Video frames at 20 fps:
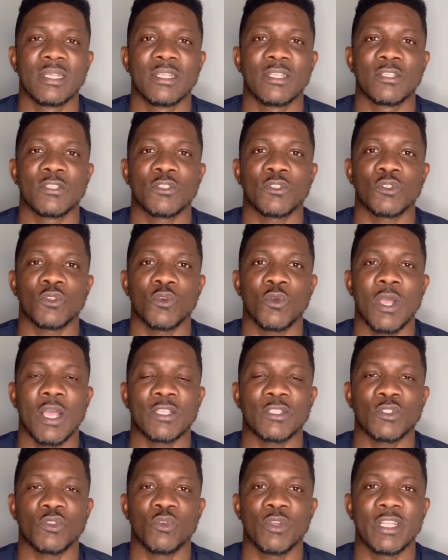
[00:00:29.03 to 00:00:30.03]
so
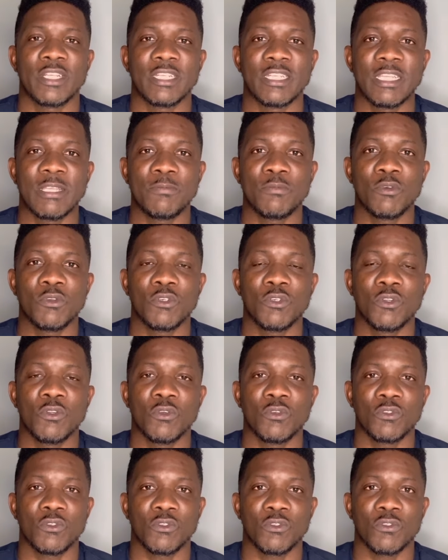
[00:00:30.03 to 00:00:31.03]
as to enable
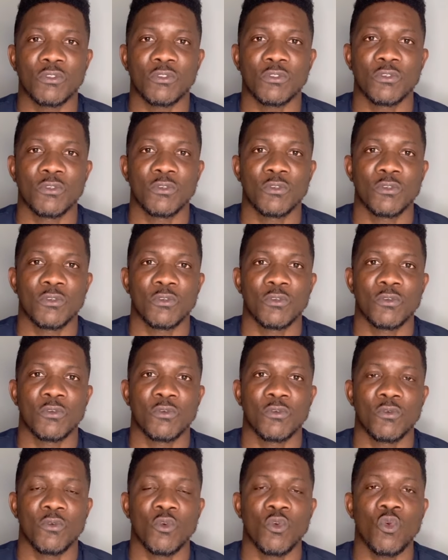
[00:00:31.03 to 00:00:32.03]
those
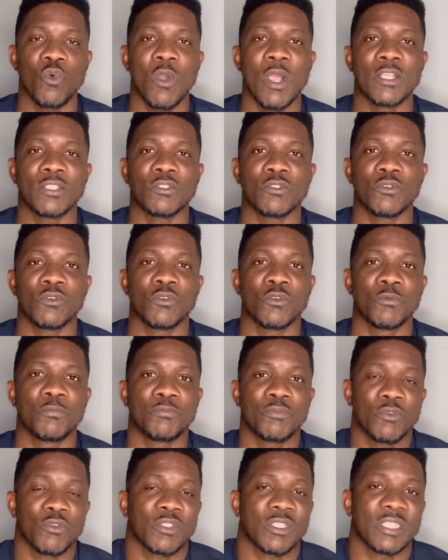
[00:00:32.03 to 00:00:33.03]
who want to
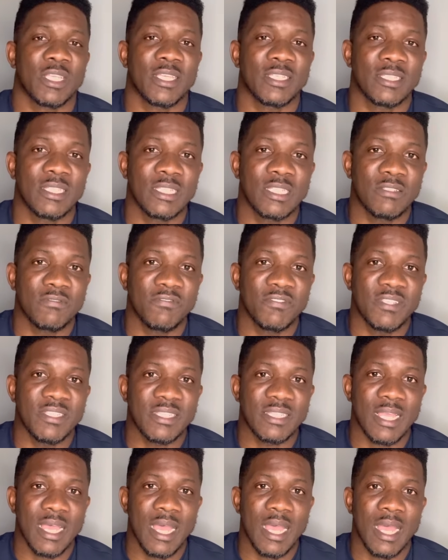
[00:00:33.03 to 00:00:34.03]
process this
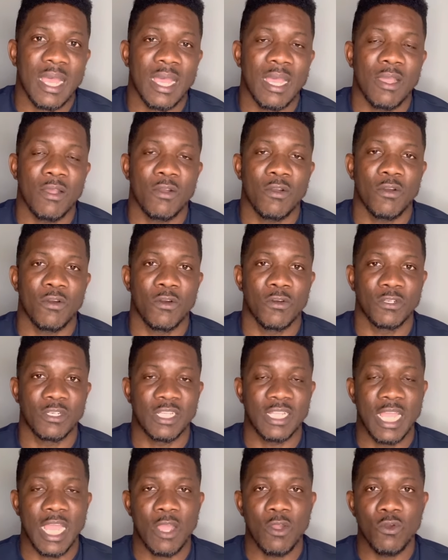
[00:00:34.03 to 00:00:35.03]
visa on
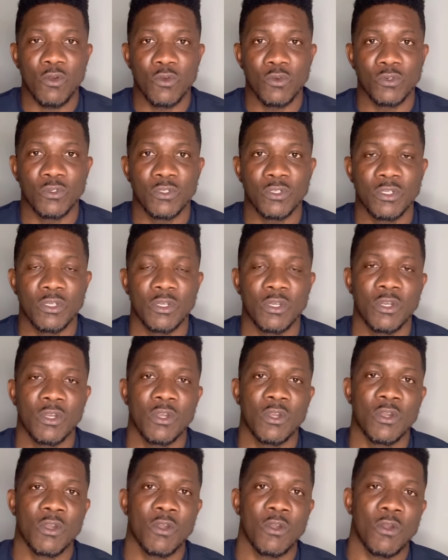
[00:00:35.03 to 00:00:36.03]
their own,
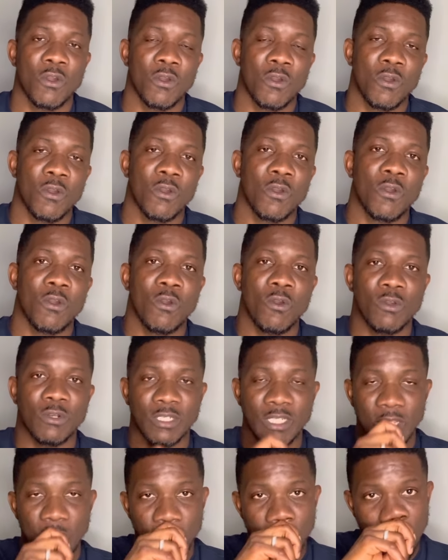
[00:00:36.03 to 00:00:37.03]
or
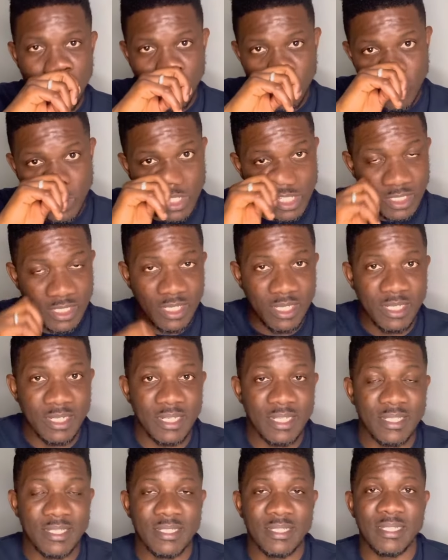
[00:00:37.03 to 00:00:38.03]
they want to seek
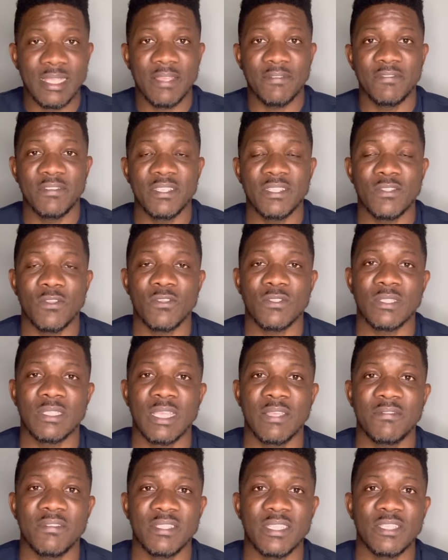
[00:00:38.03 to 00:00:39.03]
the service or
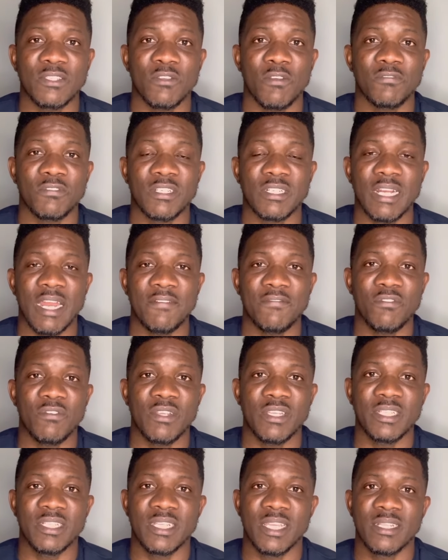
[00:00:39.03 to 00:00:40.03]
services of
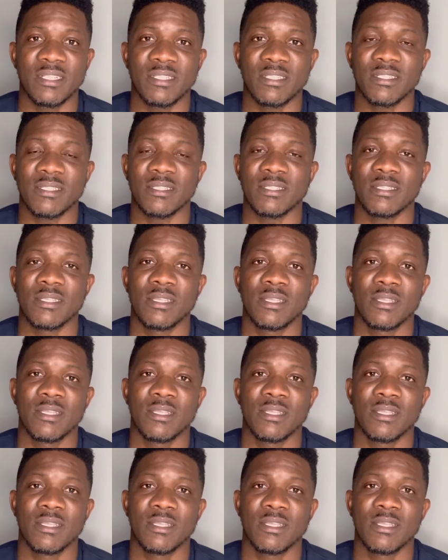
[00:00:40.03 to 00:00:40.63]
travel agents